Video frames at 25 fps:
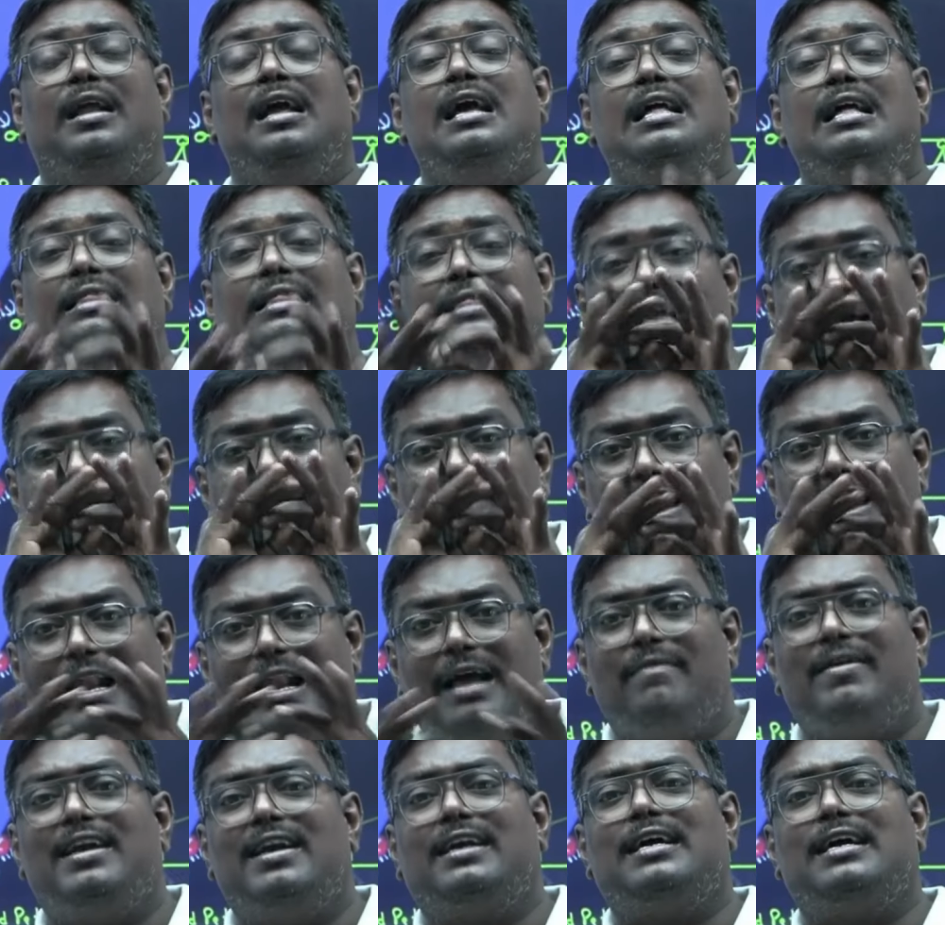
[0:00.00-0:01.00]
They will
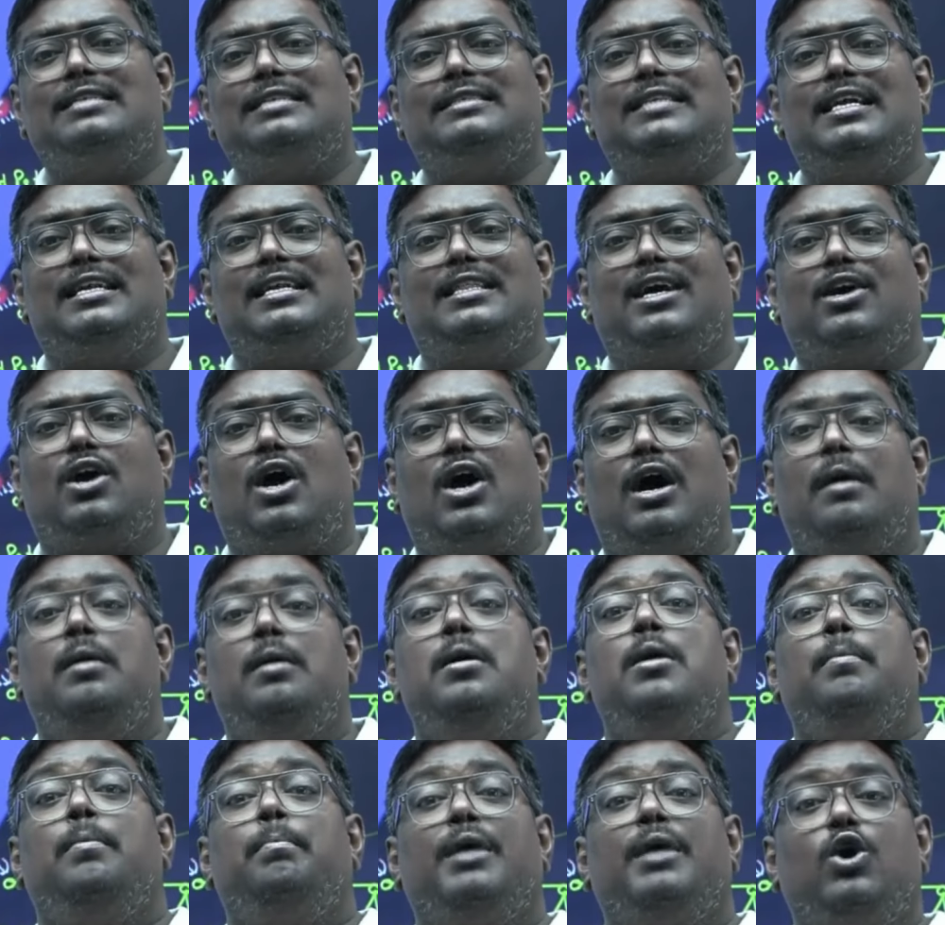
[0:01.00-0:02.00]
never consider the,
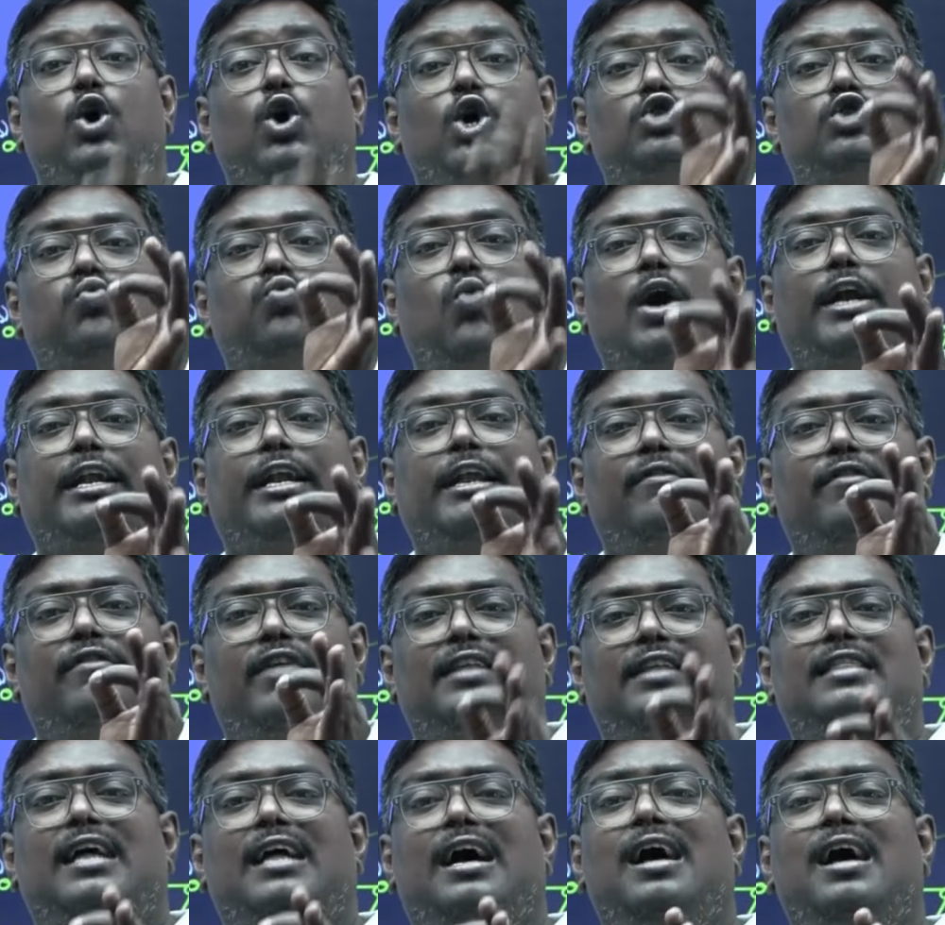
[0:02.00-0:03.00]
because whatever
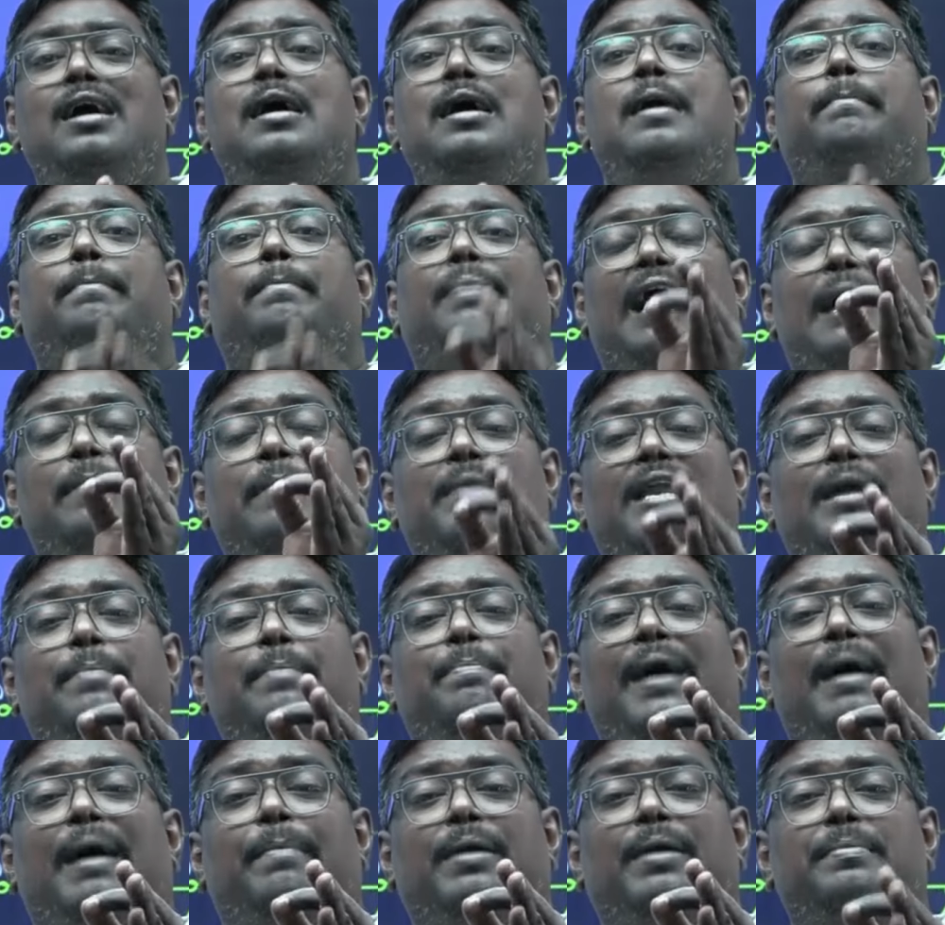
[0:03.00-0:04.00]
the primary
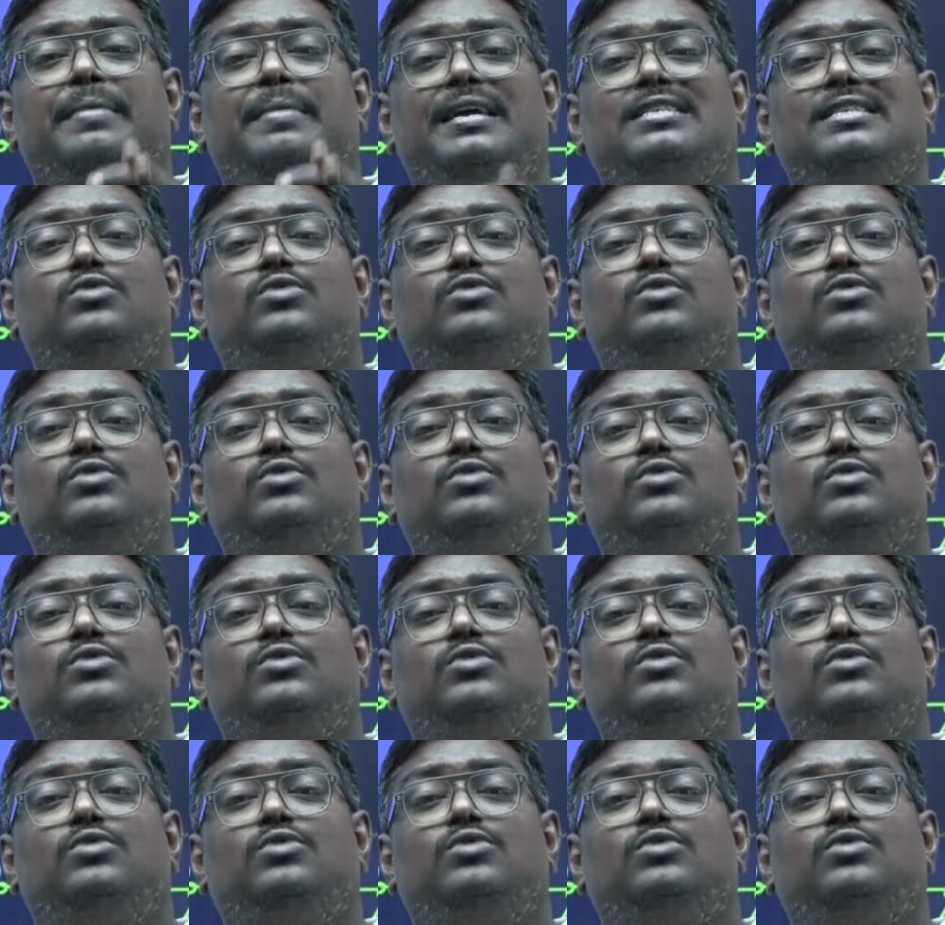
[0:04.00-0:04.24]
paper means,